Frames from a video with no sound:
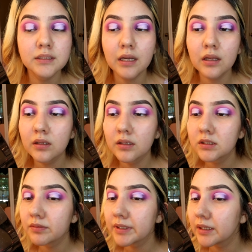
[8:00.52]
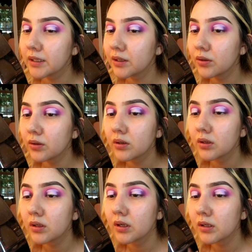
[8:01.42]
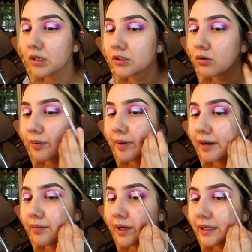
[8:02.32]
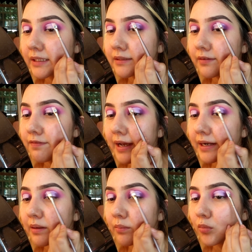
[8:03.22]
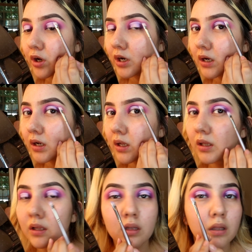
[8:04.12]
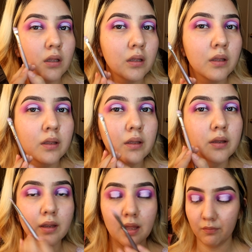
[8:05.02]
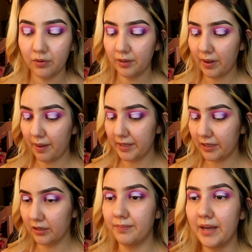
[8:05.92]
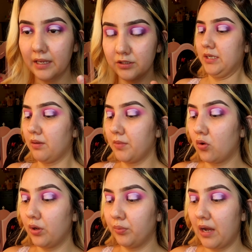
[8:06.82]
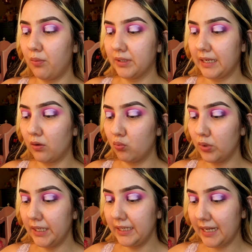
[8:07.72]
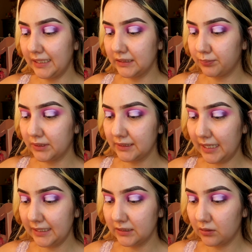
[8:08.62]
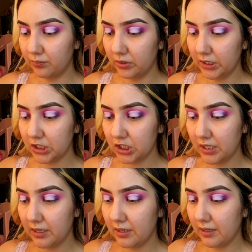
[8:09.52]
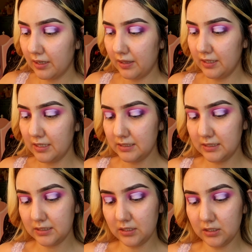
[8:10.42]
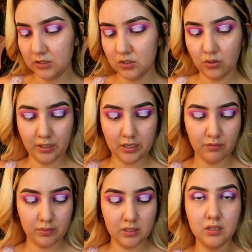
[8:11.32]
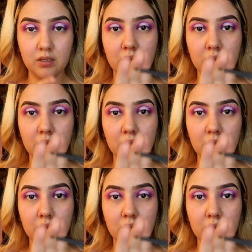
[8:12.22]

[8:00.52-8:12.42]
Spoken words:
is how it looks right now. And don't worry, right here we're gonna define it more. And then we're going to pop that color back in. Okay, so I'm going to go in now with like a really nice, precise little brush. And this is a Sonia one.